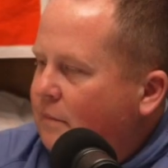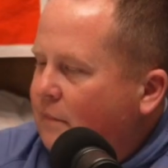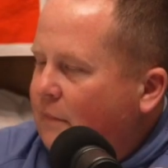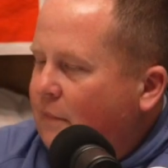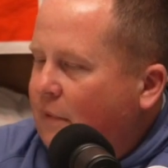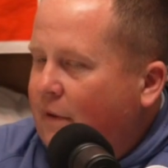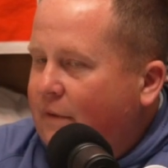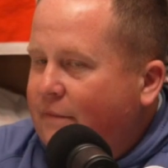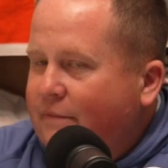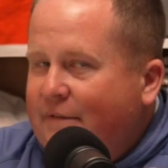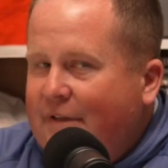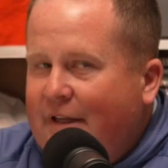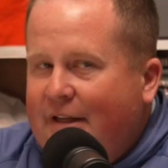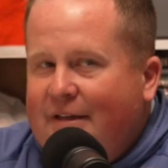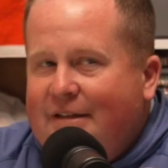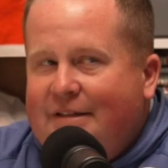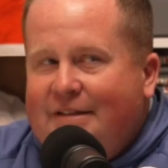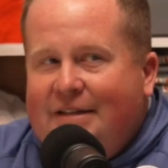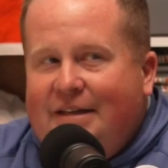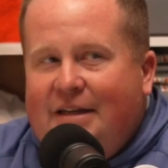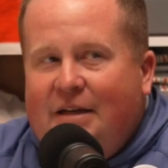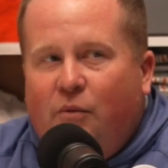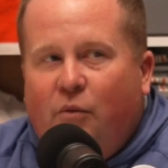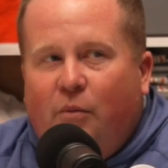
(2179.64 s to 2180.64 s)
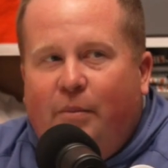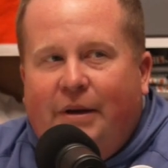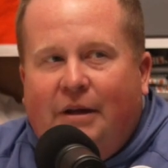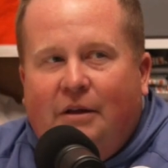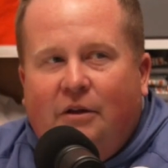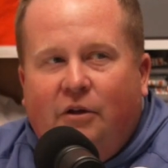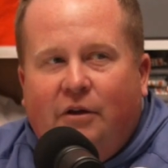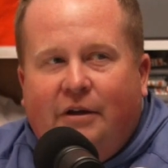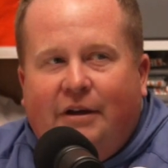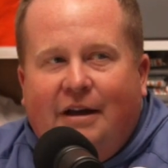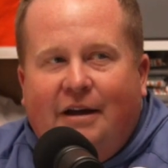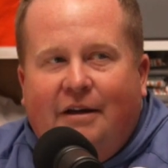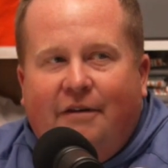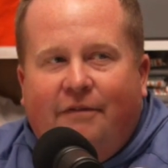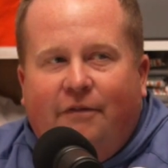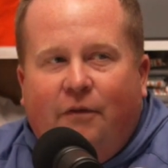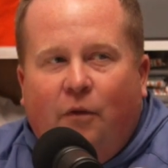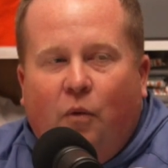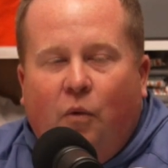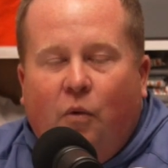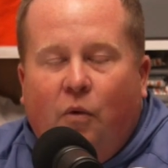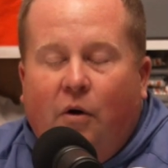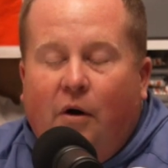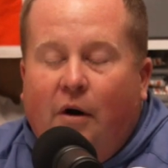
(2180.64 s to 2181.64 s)
Well, Tennessee will be looking
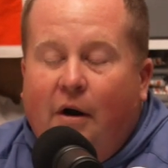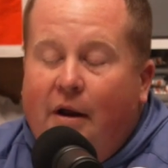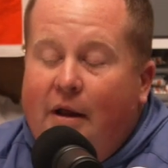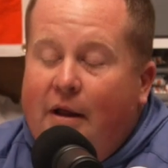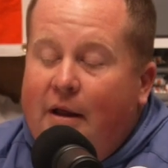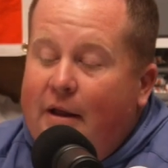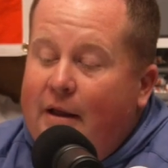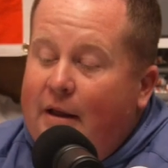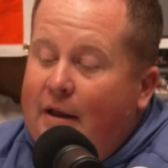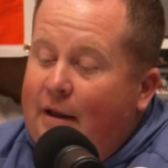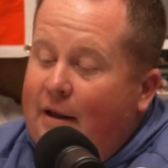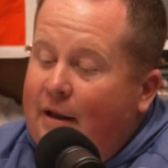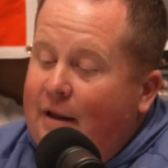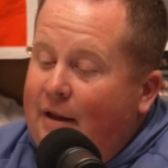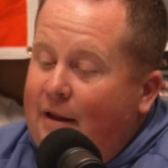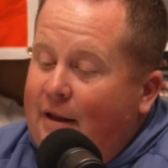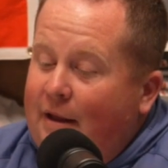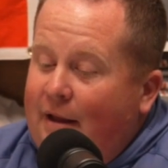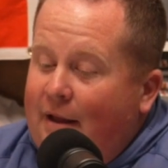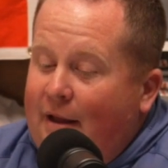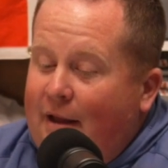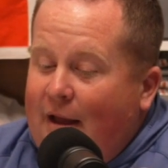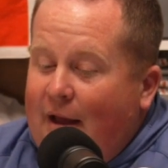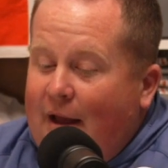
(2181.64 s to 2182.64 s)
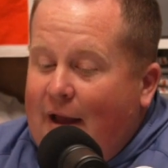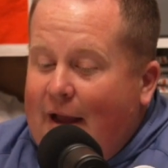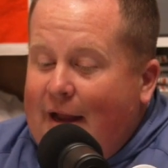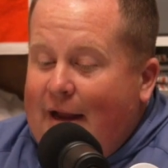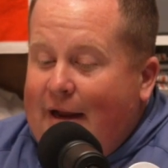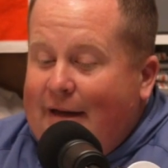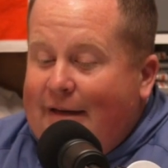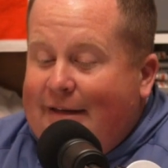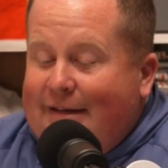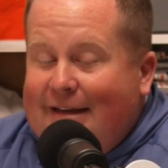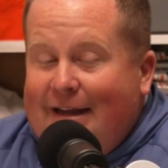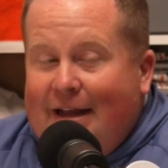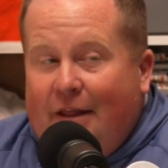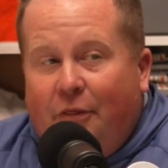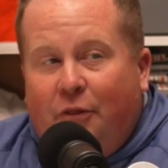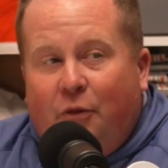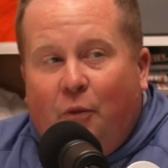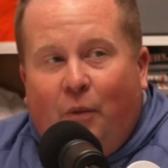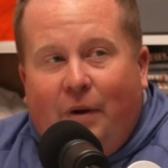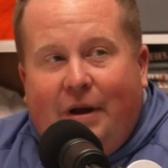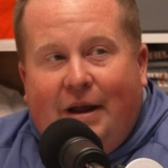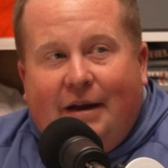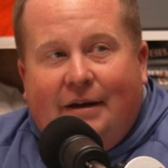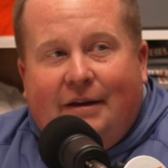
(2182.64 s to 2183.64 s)
for a 10th
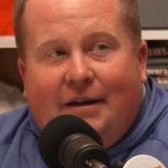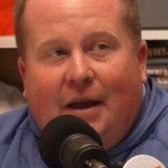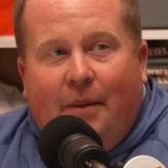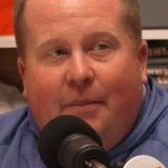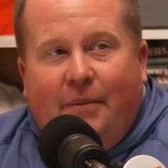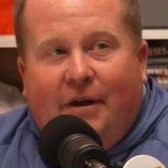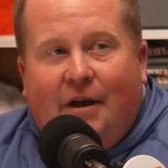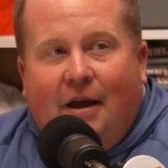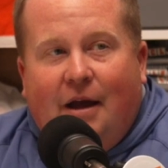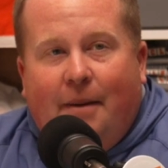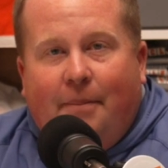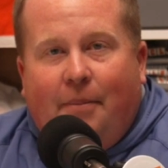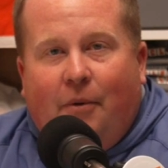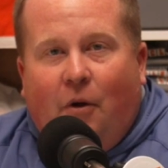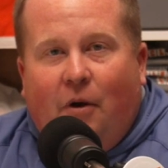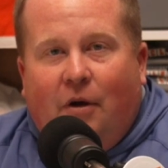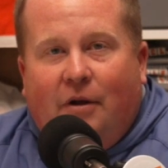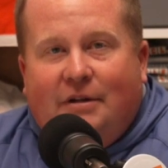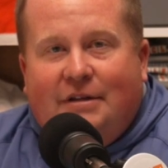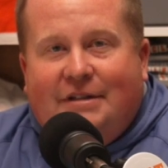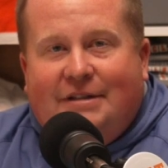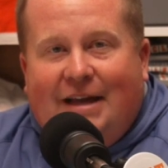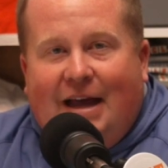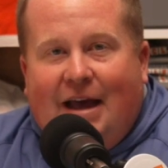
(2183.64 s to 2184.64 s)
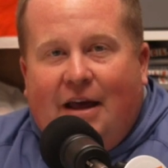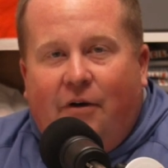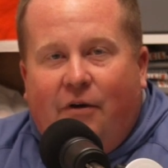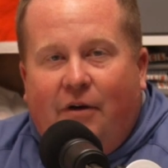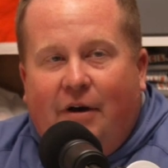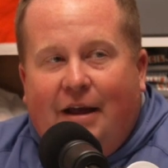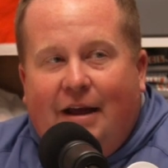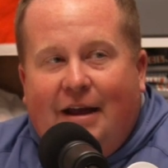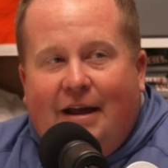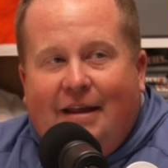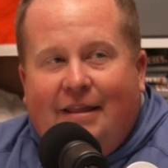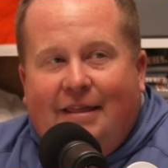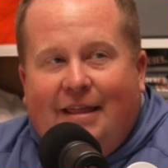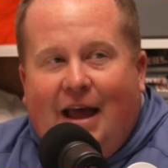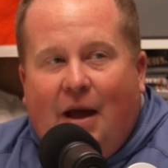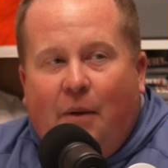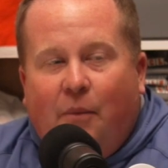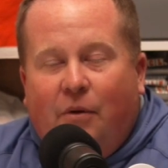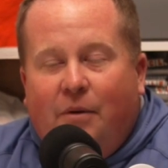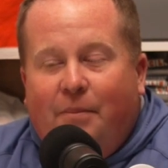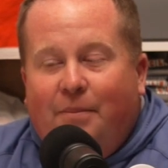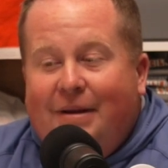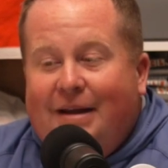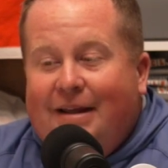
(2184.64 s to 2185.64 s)
win coming up on Saturday. That
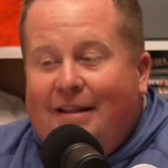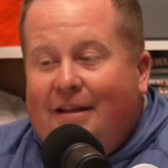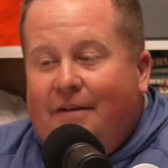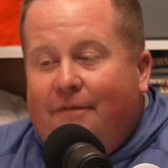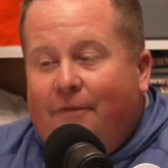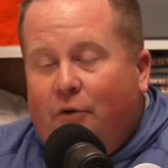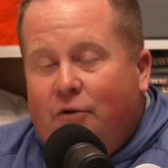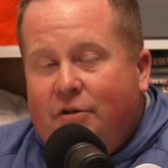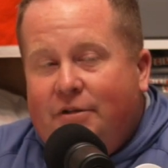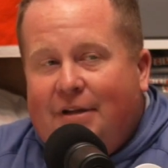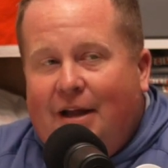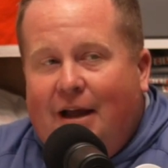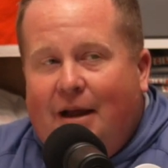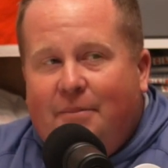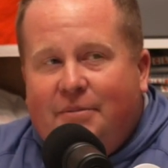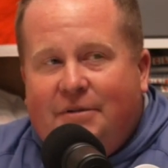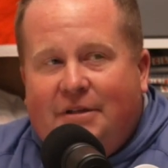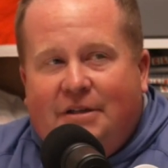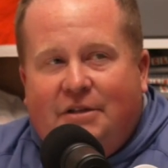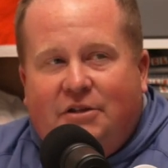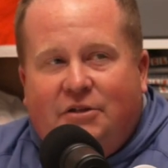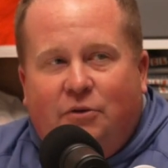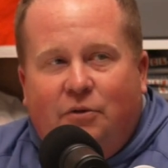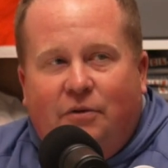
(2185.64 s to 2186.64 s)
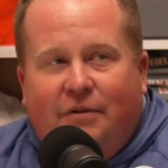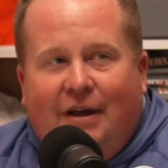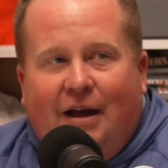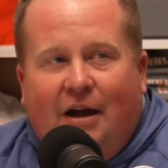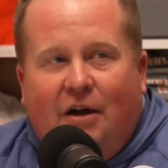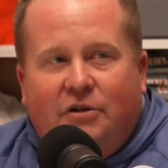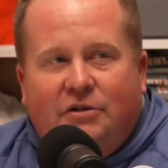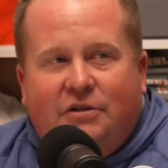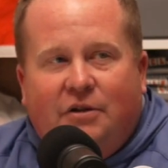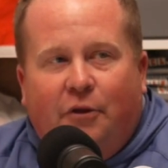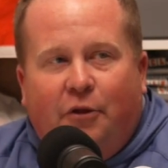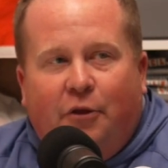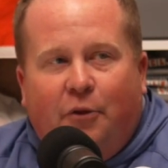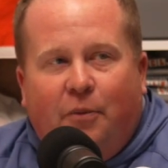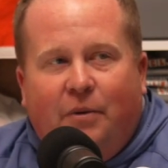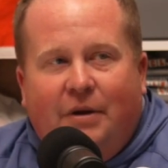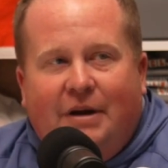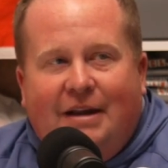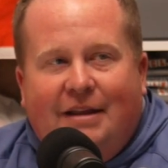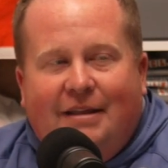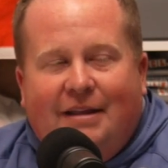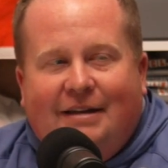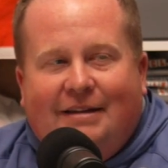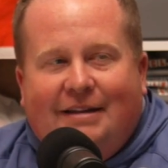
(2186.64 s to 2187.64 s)
would be the first time since
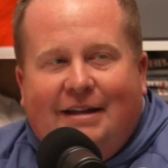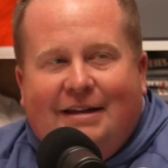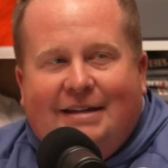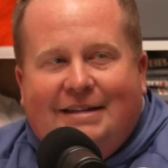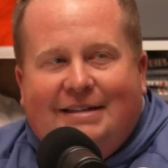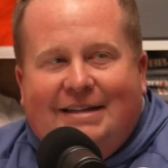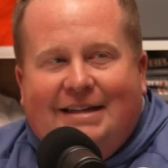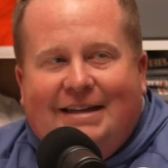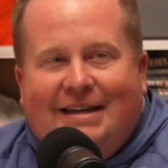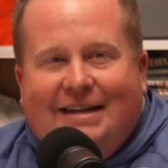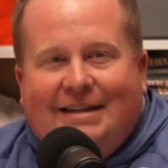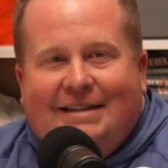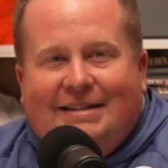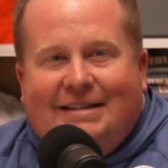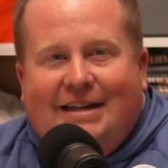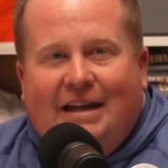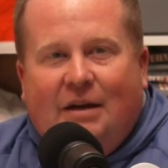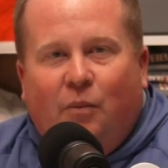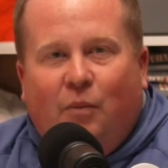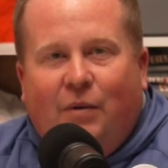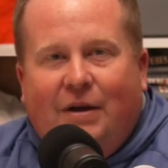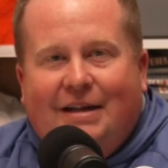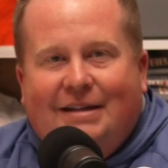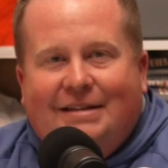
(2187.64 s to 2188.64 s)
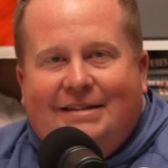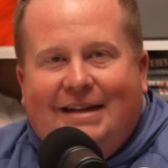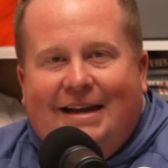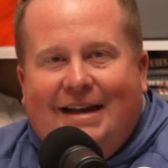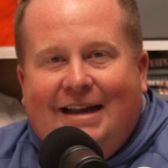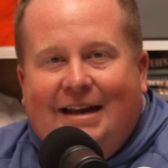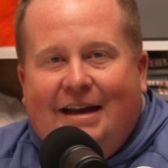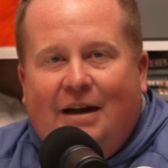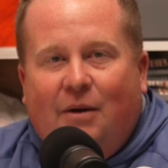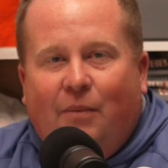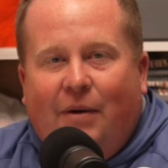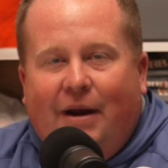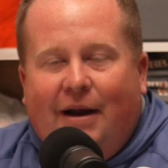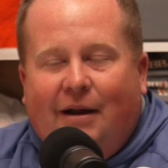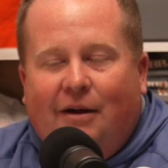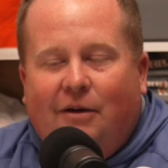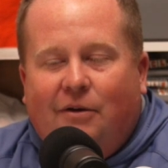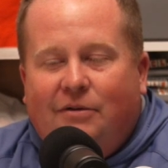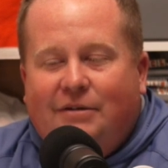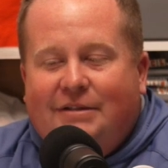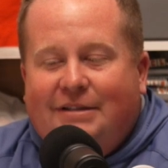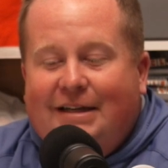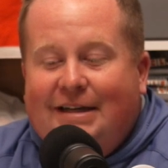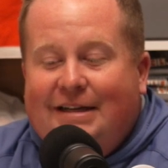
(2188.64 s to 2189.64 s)
2003 that Tennessee gets 10 wins in a
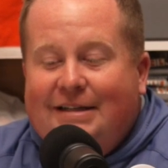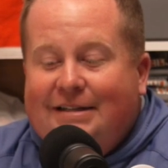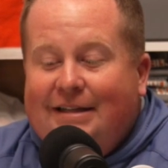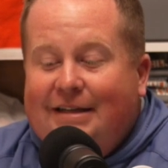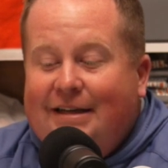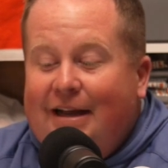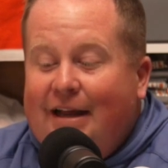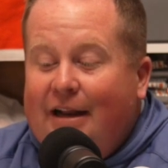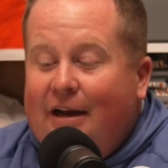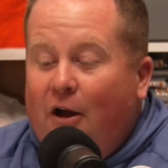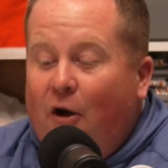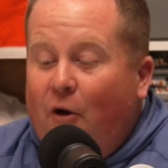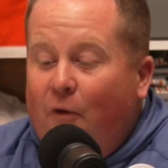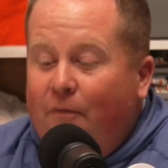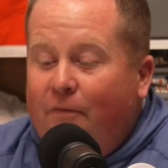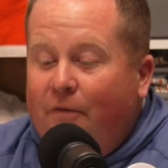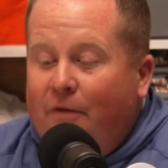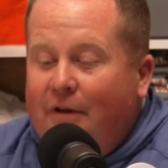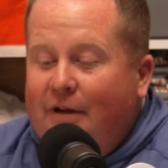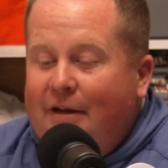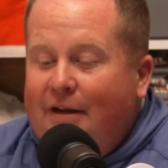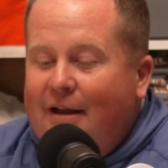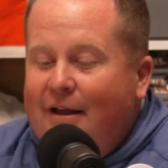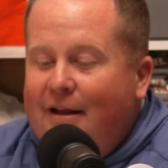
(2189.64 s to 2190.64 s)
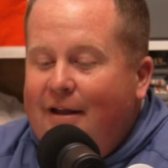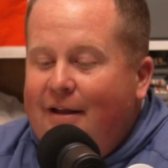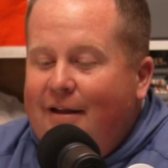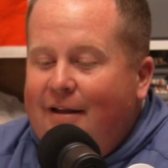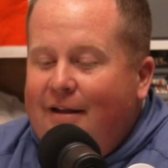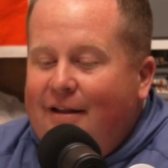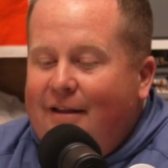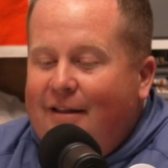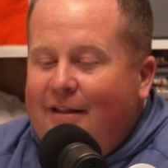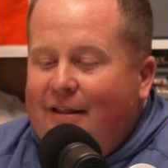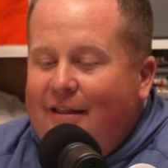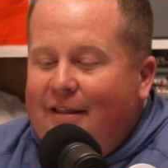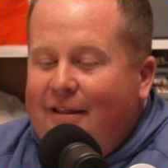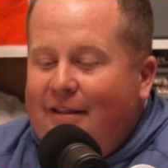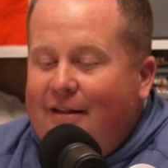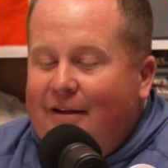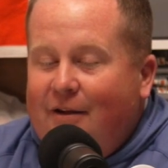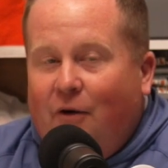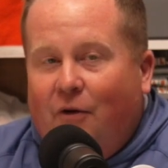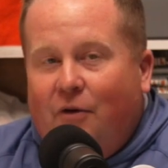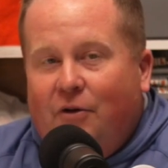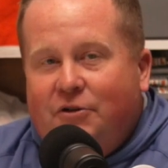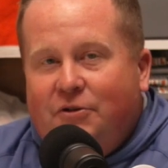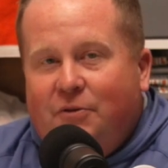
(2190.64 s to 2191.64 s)
regular season, and hopefully
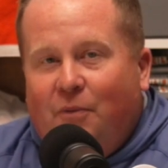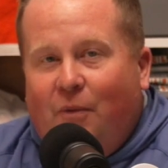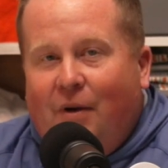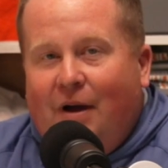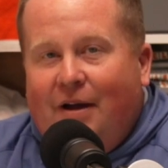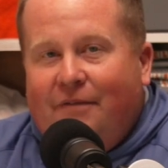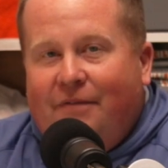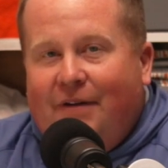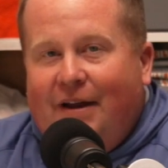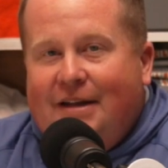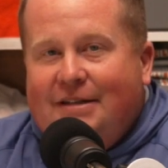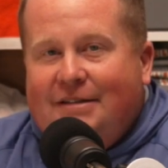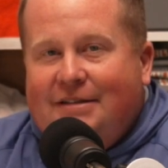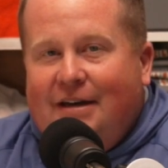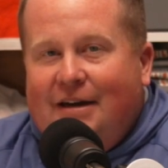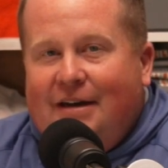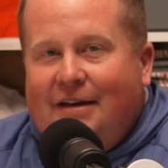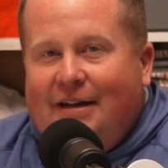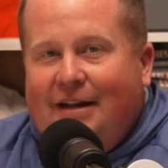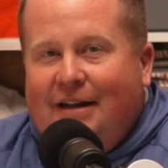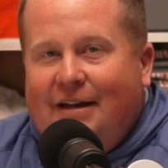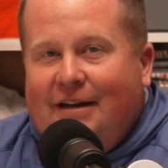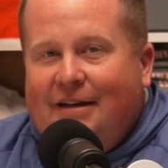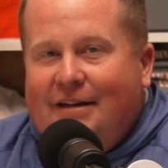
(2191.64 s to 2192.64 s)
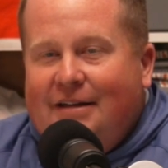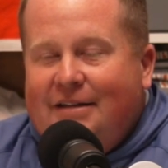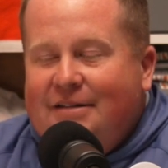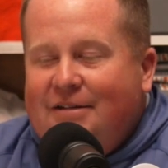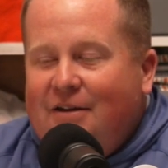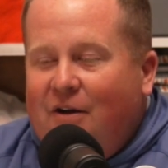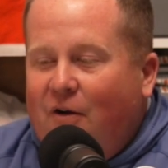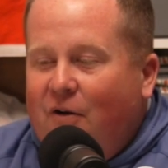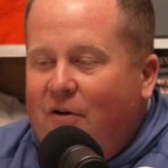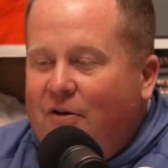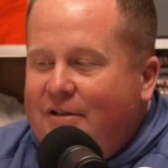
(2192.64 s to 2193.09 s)
the orange and white fans in attendance are